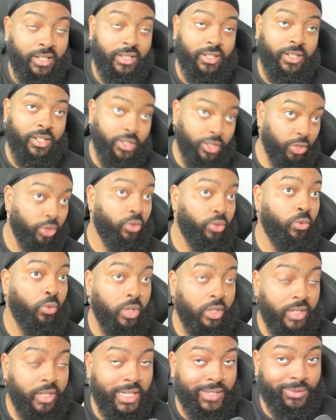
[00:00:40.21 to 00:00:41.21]
the new
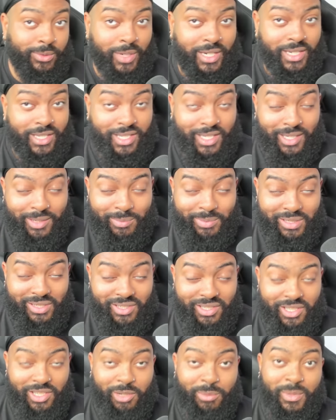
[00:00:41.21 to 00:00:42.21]
World Heavyweight
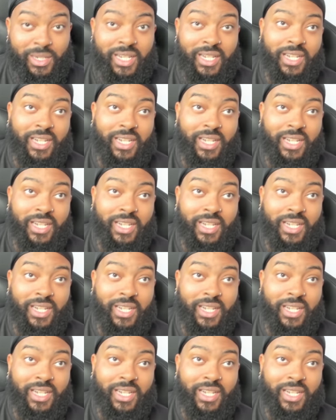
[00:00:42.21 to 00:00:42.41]
Championship,